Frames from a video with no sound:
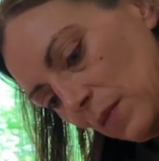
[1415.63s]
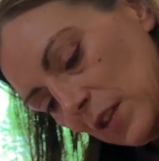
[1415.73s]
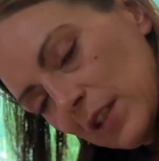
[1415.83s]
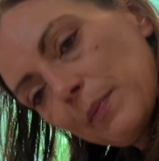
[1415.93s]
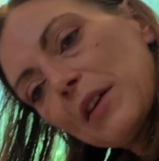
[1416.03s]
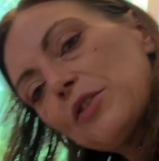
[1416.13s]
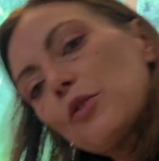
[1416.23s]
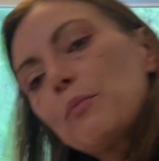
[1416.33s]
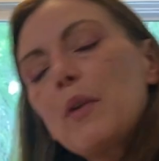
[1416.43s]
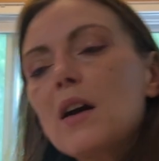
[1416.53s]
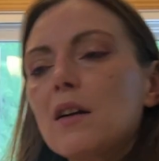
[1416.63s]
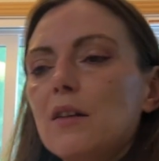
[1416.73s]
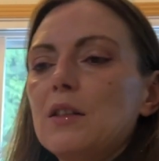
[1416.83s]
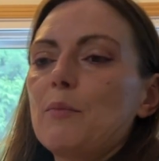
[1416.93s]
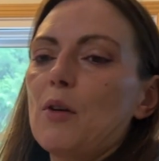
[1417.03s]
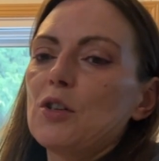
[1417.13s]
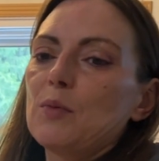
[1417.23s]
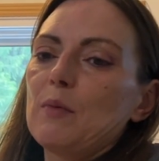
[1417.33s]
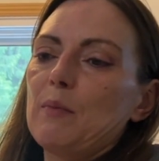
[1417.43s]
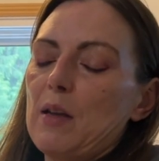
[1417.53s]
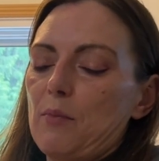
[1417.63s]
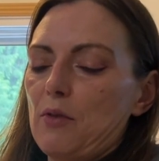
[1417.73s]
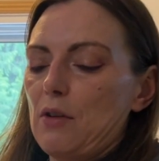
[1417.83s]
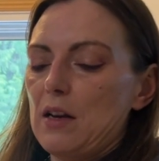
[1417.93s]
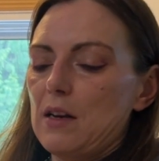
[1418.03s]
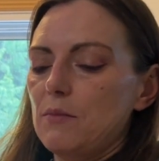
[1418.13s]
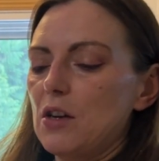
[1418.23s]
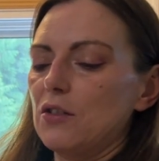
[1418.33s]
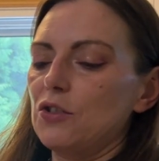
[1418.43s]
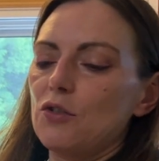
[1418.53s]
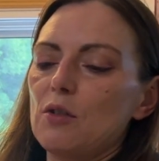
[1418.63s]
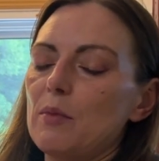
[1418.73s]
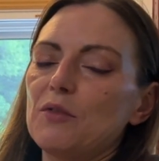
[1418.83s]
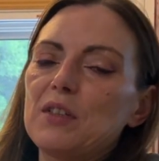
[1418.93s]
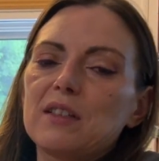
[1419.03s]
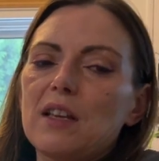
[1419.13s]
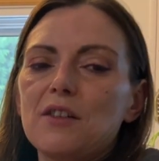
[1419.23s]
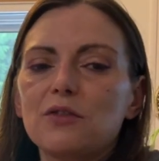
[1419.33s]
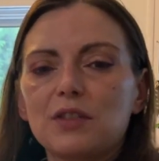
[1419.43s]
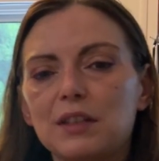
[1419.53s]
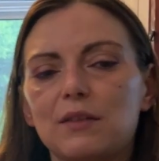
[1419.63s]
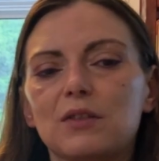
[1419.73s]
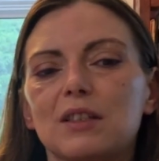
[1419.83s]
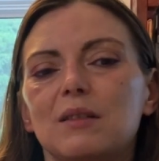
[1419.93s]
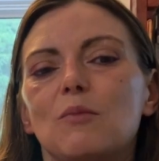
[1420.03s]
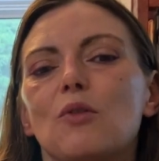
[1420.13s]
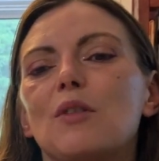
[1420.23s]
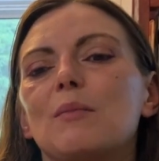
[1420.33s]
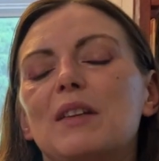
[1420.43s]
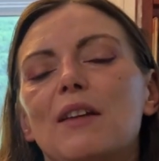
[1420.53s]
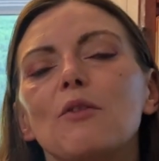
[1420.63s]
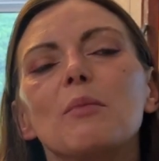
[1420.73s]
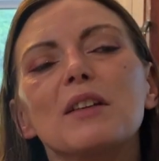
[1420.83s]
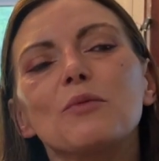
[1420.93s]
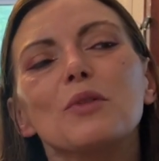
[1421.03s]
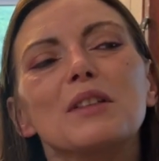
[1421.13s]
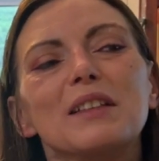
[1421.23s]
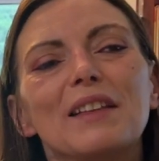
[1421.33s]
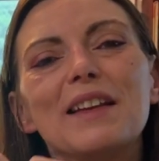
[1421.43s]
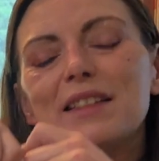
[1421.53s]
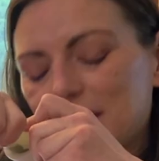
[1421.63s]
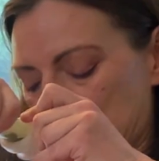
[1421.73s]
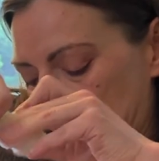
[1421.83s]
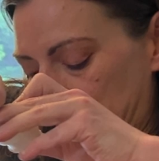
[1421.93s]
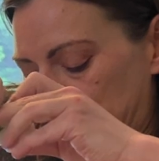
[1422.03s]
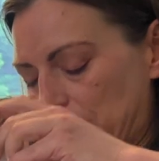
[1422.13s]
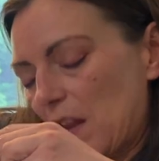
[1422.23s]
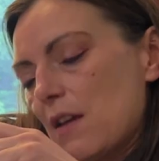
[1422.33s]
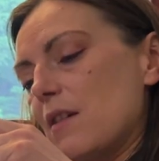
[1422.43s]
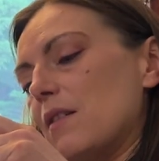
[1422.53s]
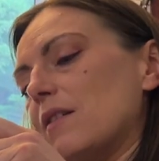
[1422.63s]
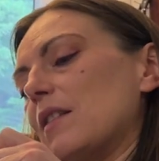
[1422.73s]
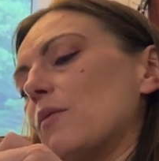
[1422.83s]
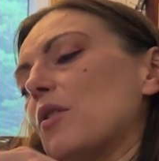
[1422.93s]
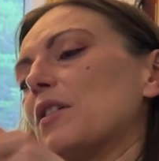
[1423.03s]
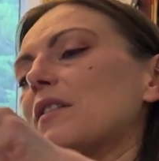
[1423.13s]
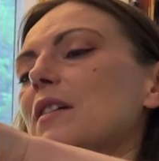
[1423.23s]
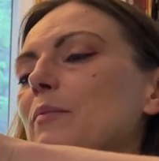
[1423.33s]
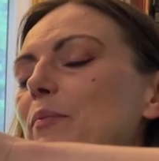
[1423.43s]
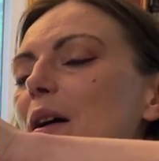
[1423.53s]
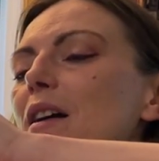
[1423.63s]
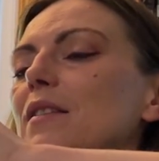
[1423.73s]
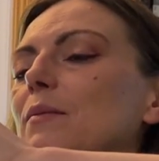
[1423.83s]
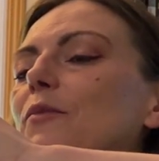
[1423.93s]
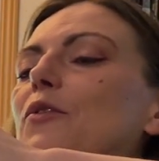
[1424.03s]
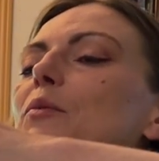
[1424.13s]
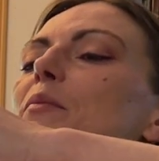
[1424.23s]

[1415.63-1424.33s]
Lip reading: spend your buck on the parchment paper. And I'm not sure about these lighter sleeves anymore. I mean, everybody really likes them and they want to like buy them from